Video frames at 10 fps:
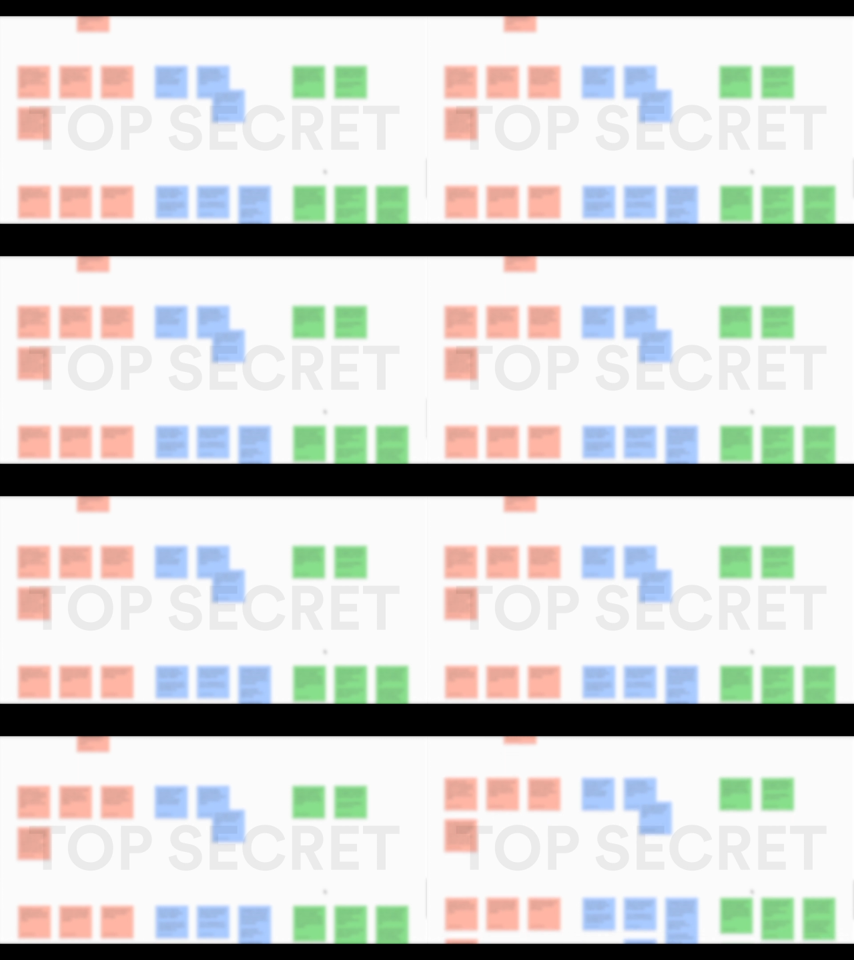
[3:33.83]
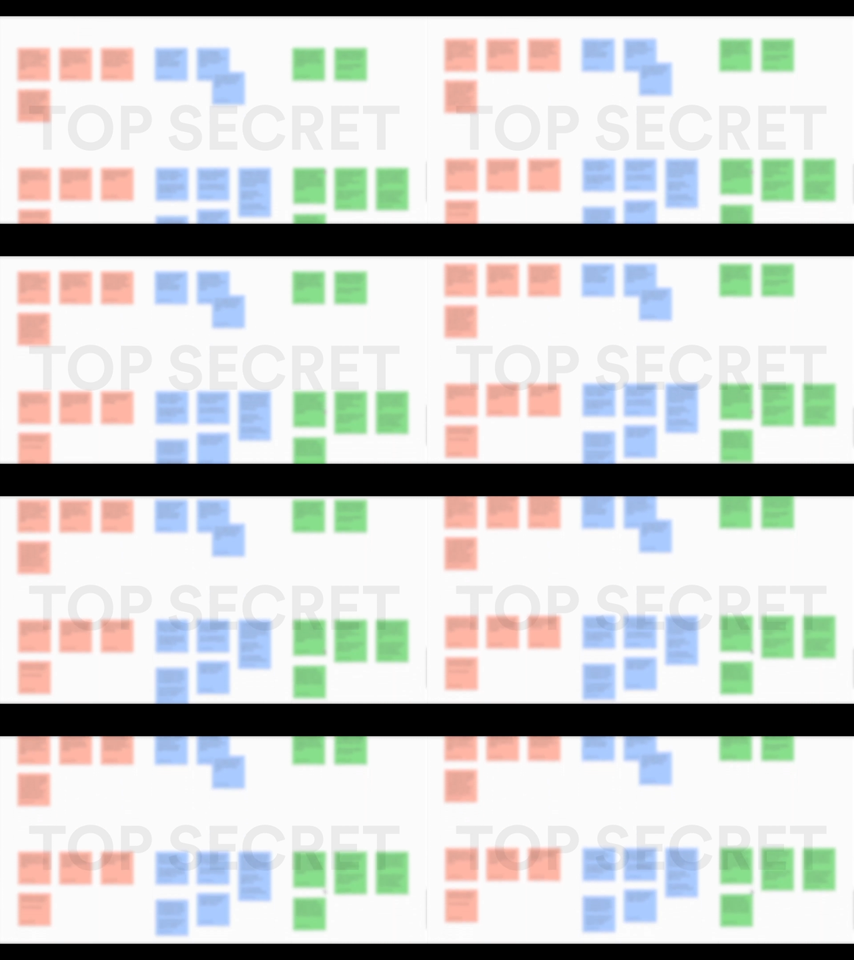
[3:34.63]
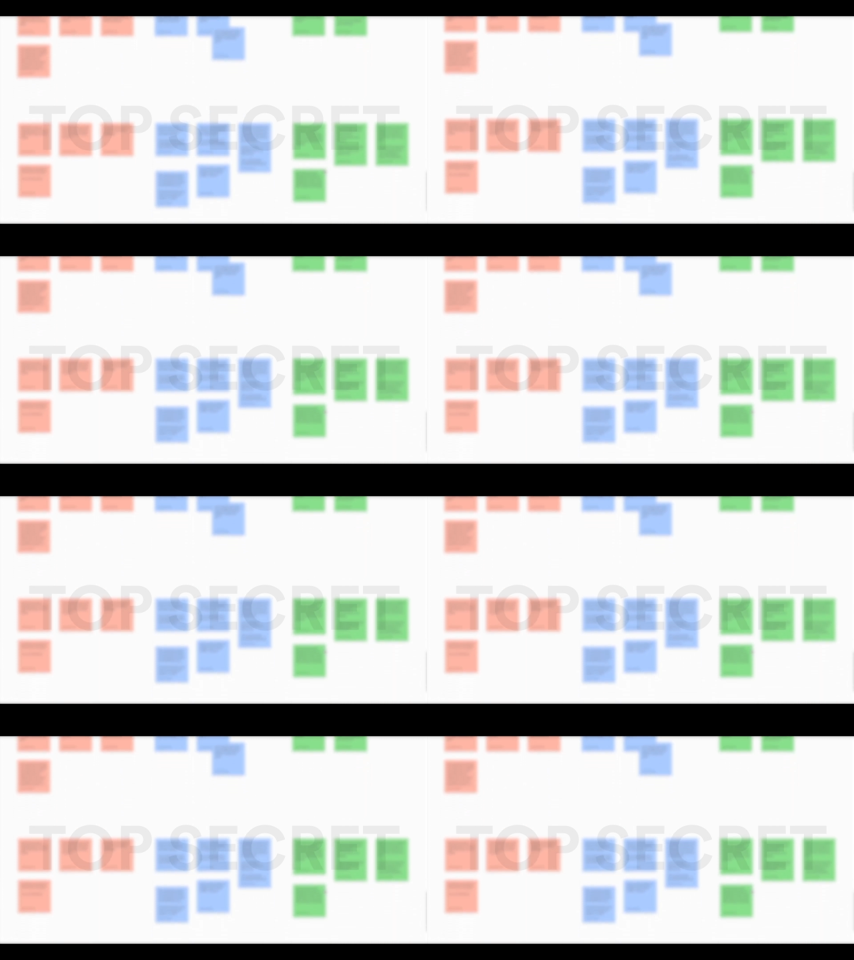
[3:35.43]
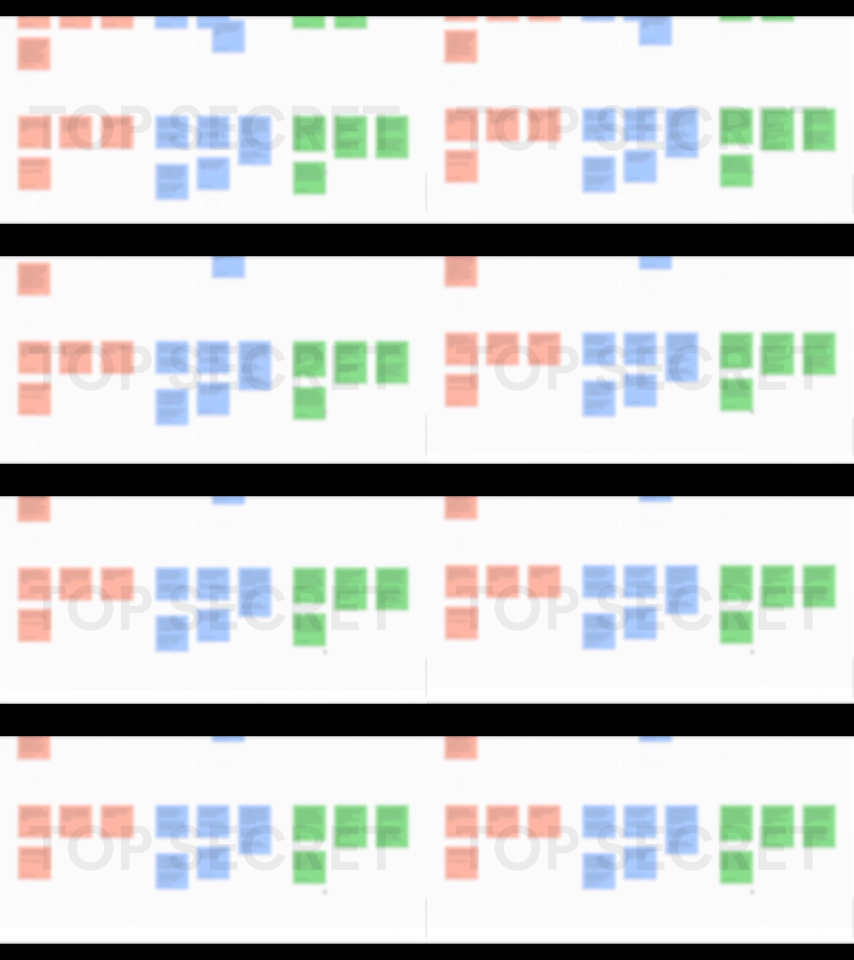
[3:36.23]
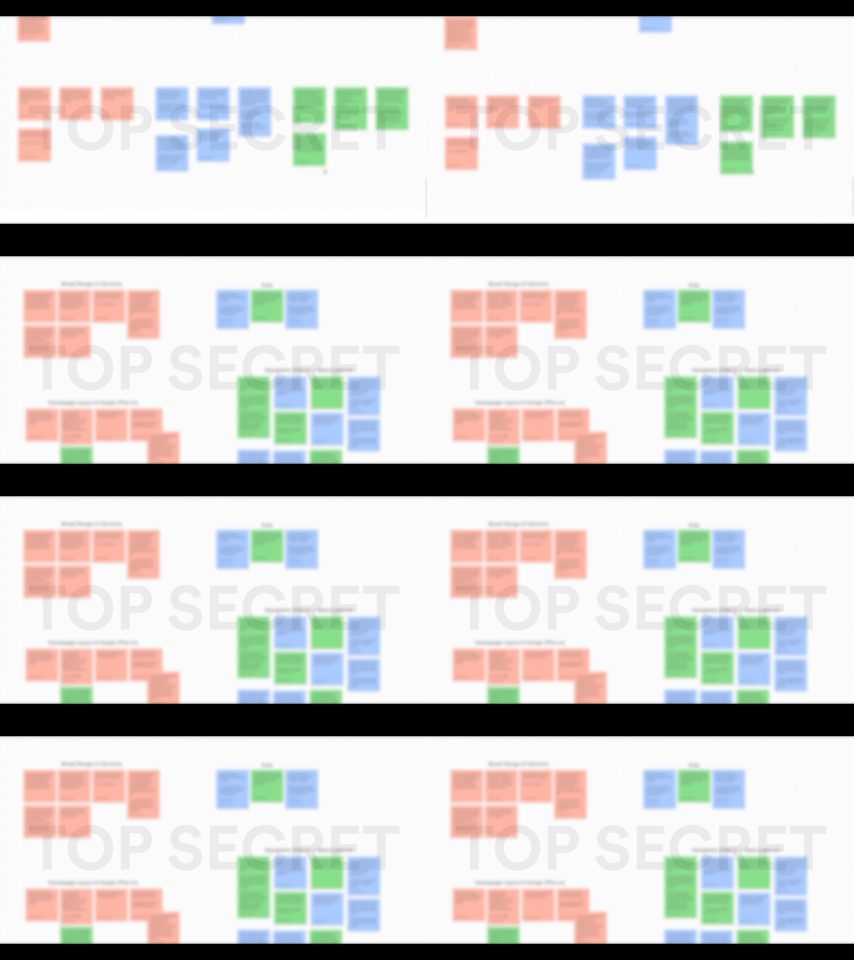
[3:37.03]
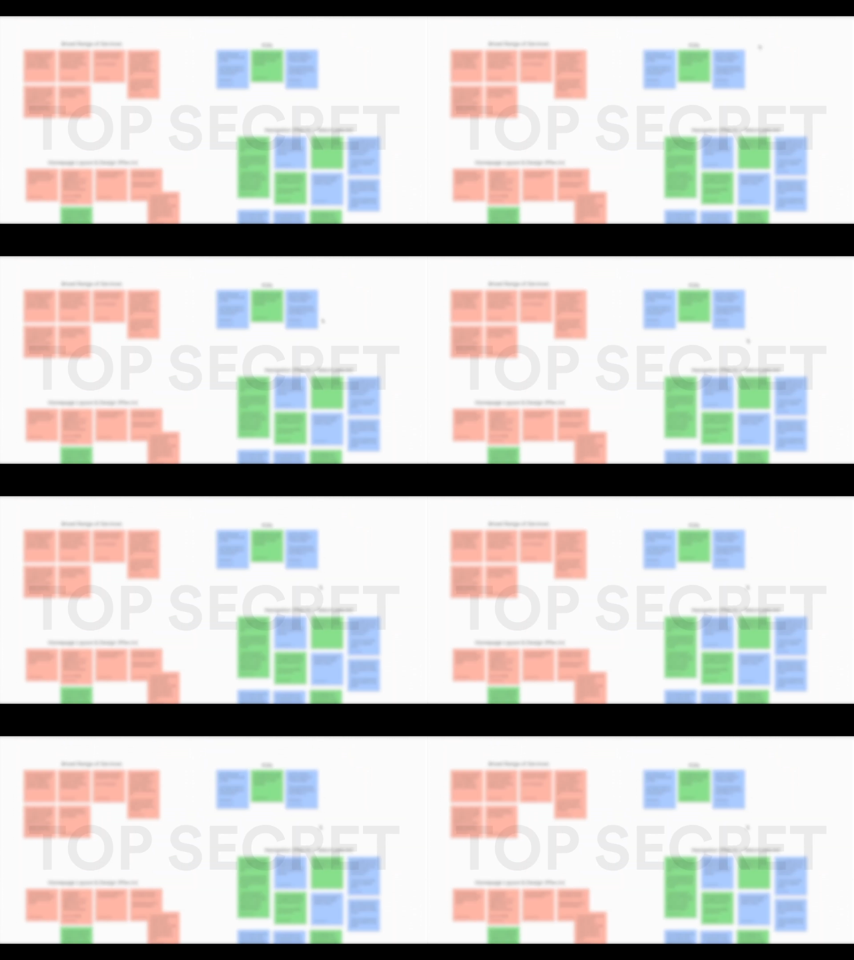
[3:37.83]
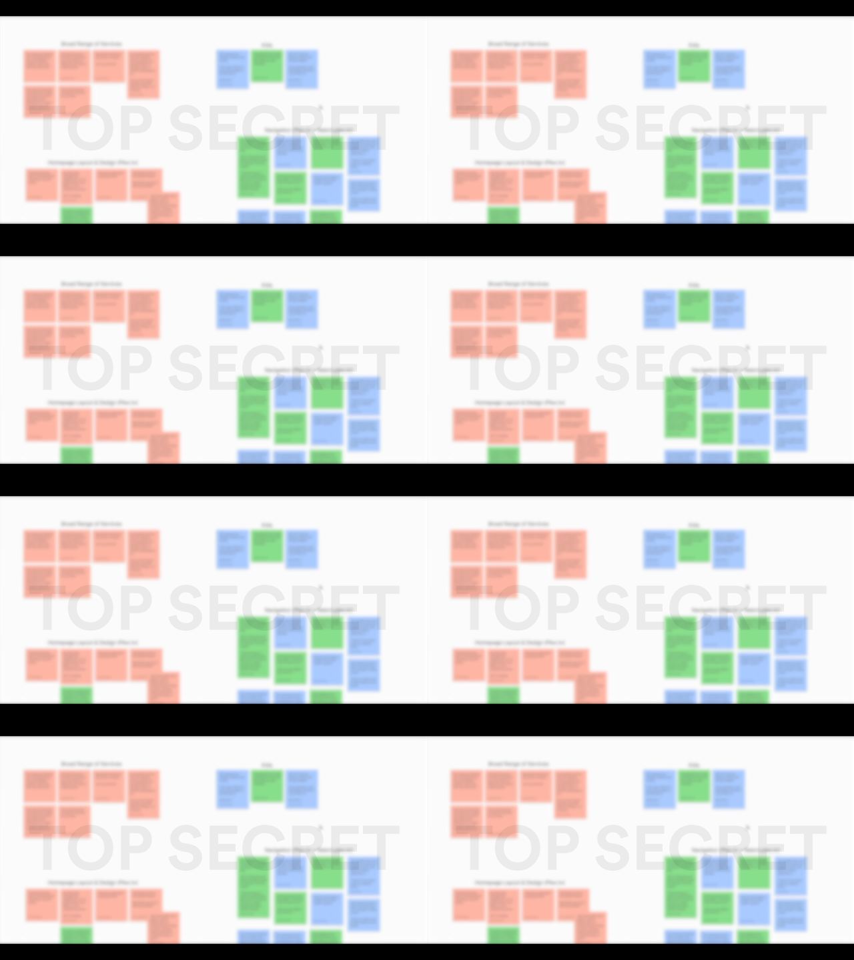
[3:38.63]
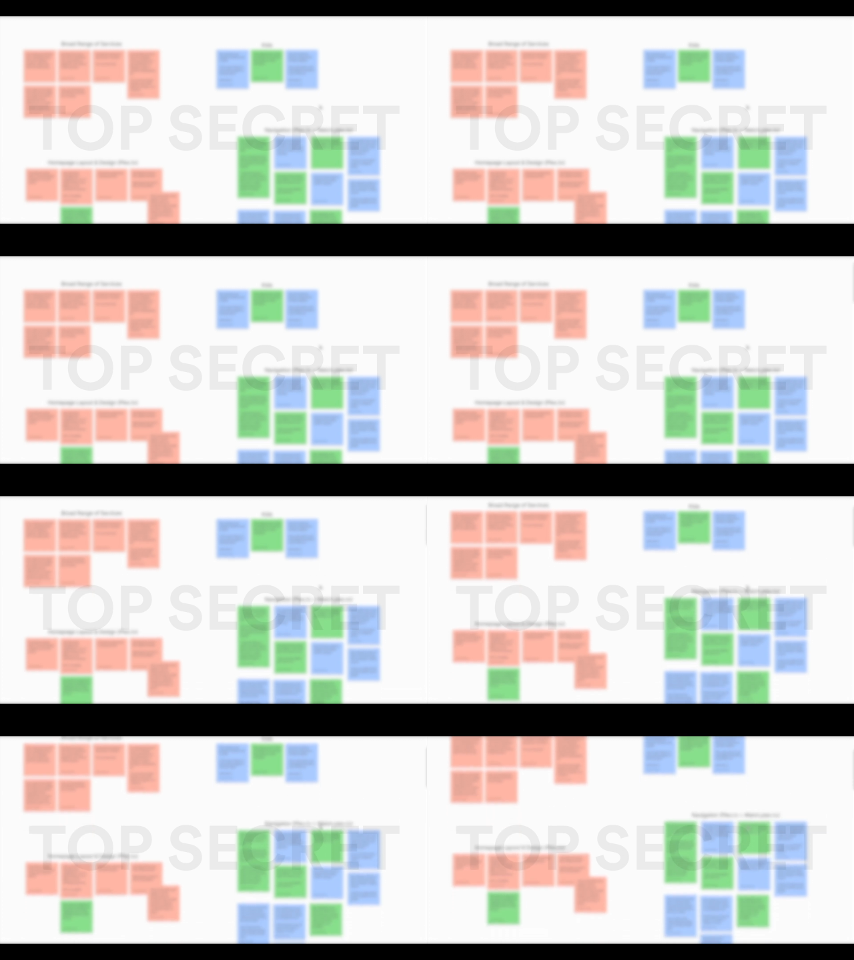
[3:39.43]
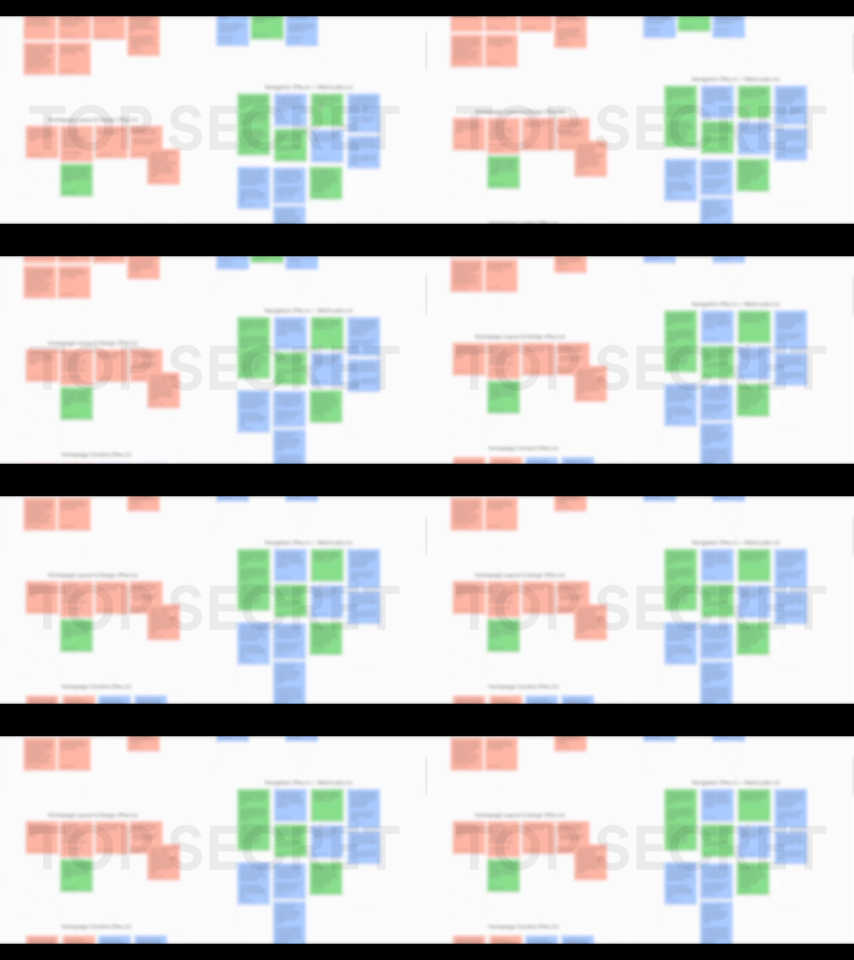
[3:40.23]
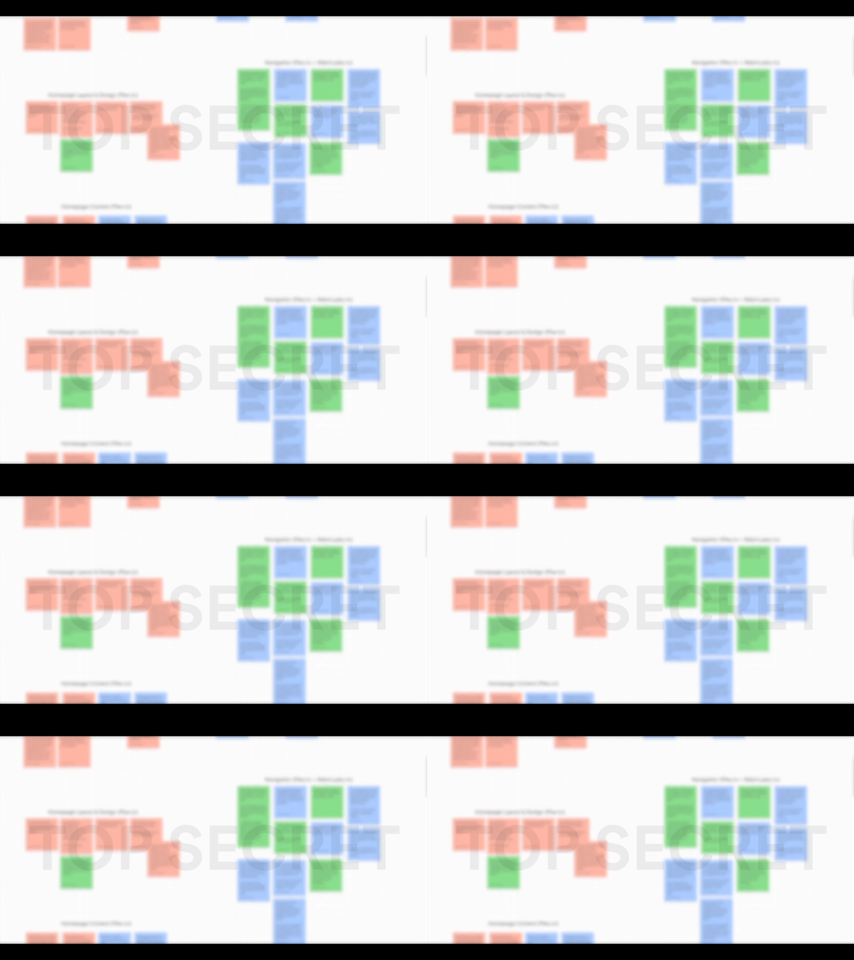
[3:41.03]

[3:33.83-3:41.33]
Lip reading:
Nobody's mouth can be seen.